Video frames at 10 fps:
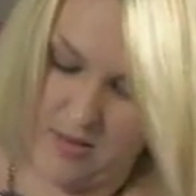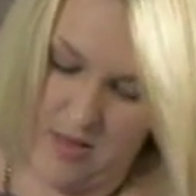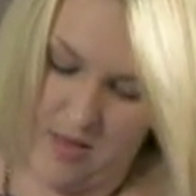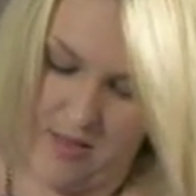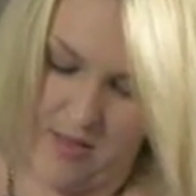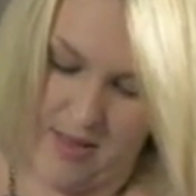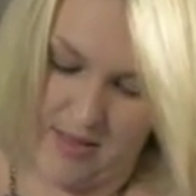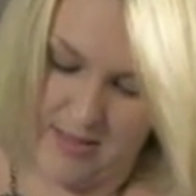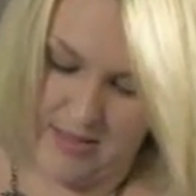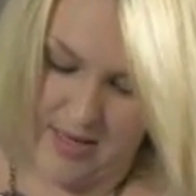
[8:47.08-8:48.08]
and then
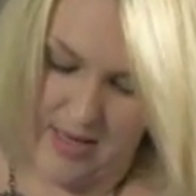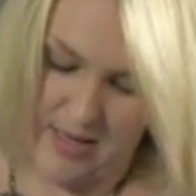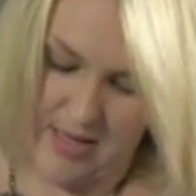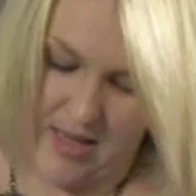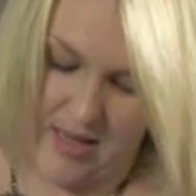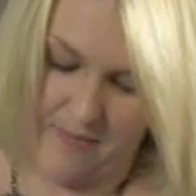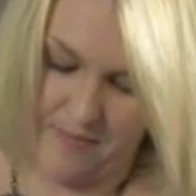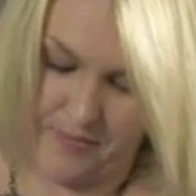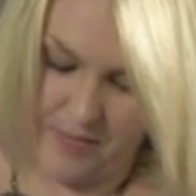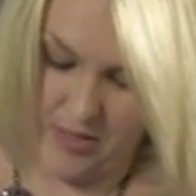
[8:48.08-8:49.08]
that side there
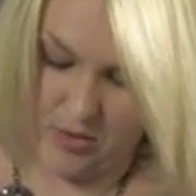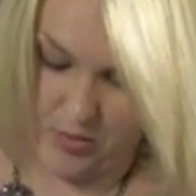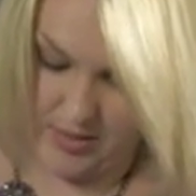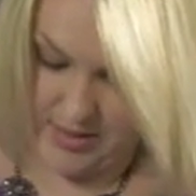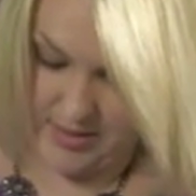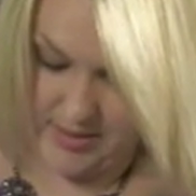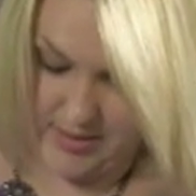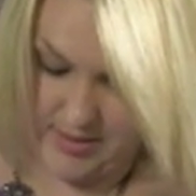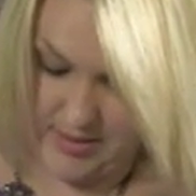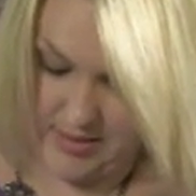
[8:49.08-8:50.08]
is going to
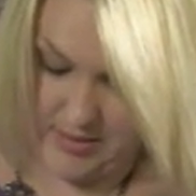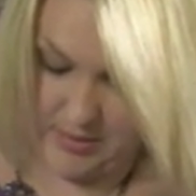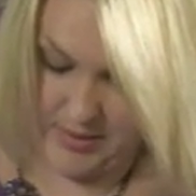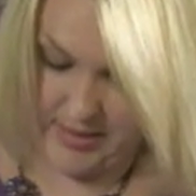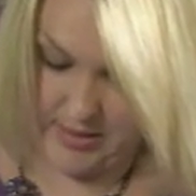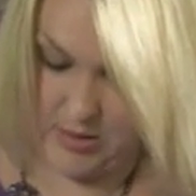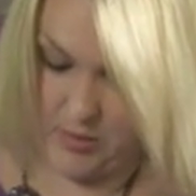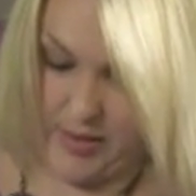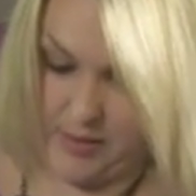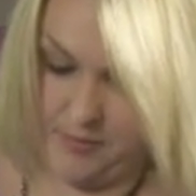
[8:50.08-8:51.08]
sit into place as
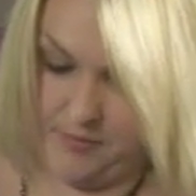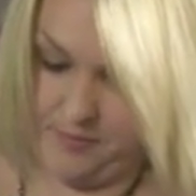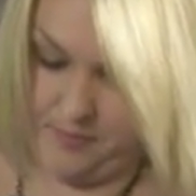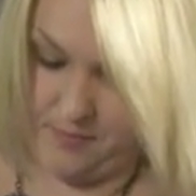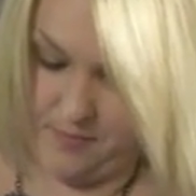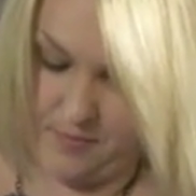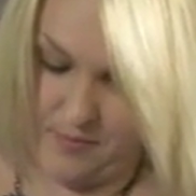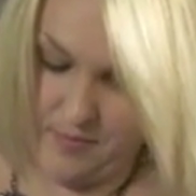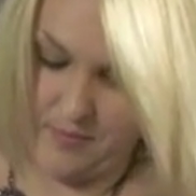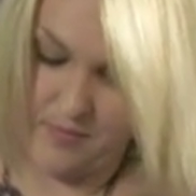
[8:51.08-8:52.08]
well.
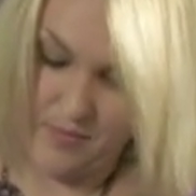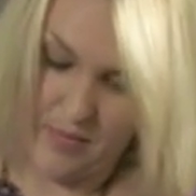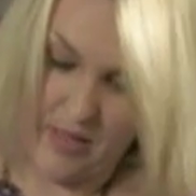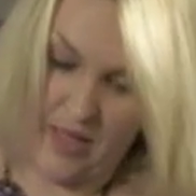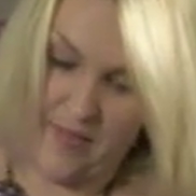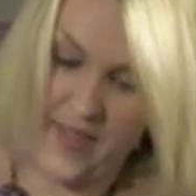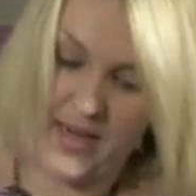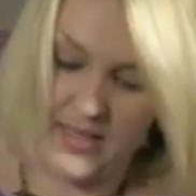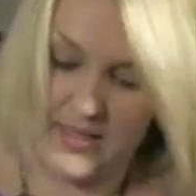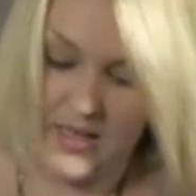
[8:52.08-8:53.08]
And
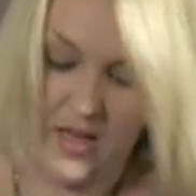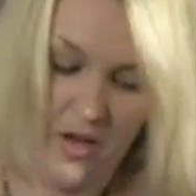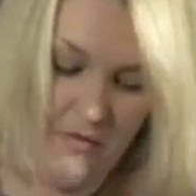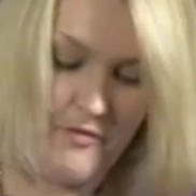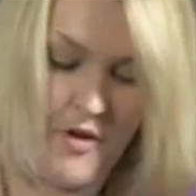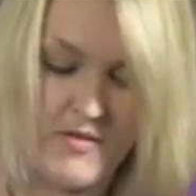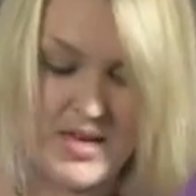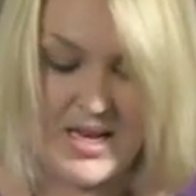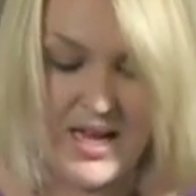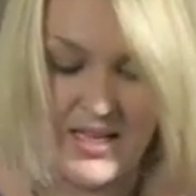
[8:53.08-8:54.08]
that is a very
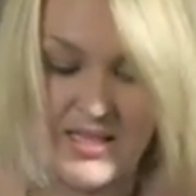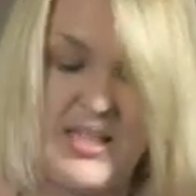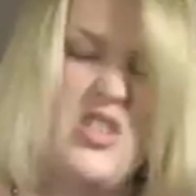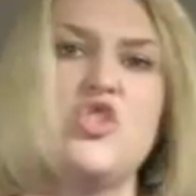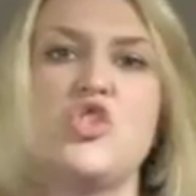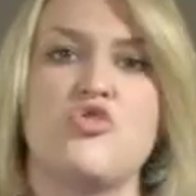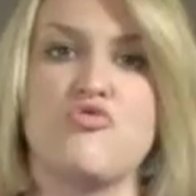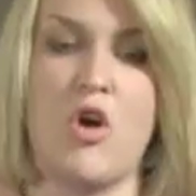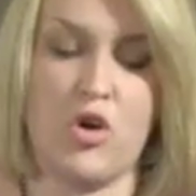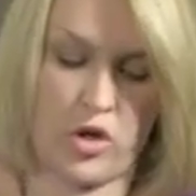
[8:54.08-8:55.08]
nicely
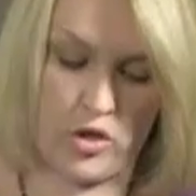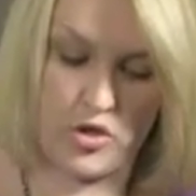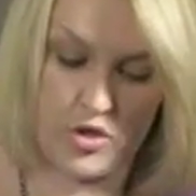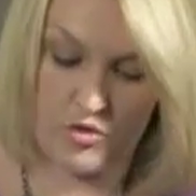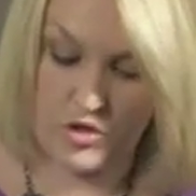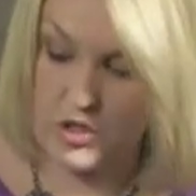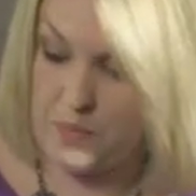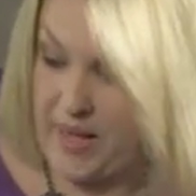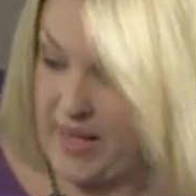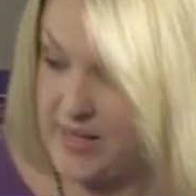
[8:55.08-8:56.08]
strong constructed
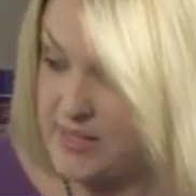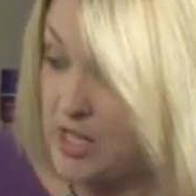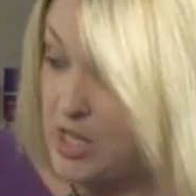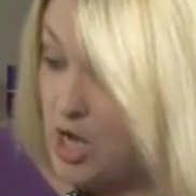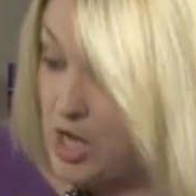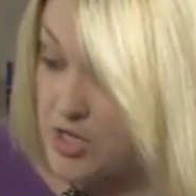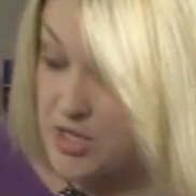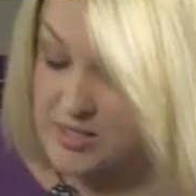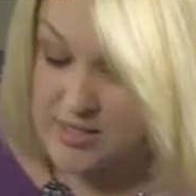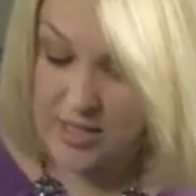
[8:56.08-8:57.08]
base, and you
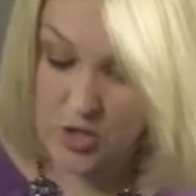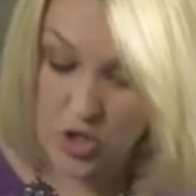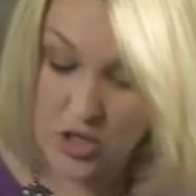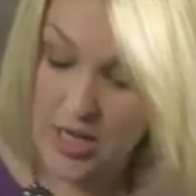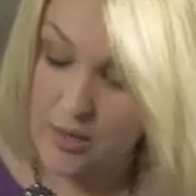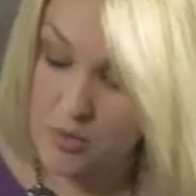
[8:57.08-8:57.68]
can see just how